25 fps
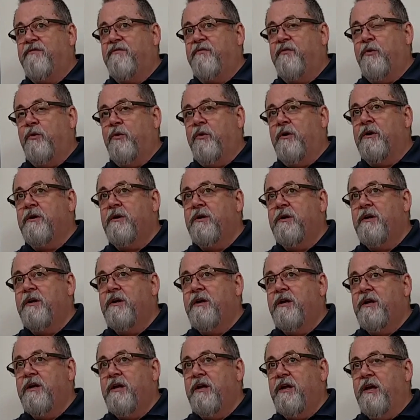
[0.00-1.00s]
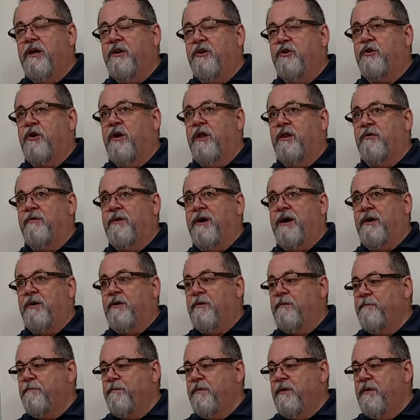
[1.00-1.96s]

floor in Colorado.